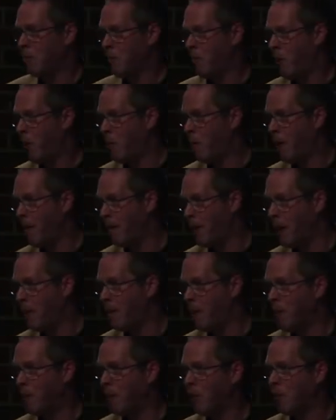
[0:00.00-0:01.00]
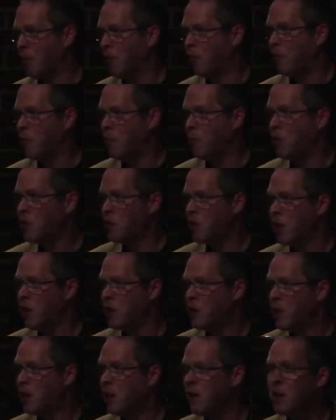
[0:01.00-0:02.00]
known by many people as the Snoopers
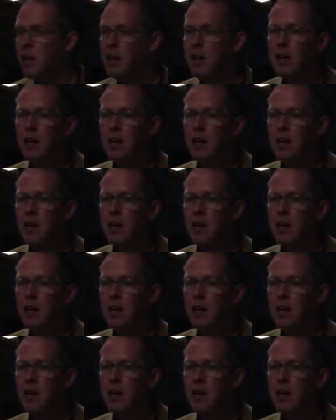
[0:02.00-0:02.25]
Charter,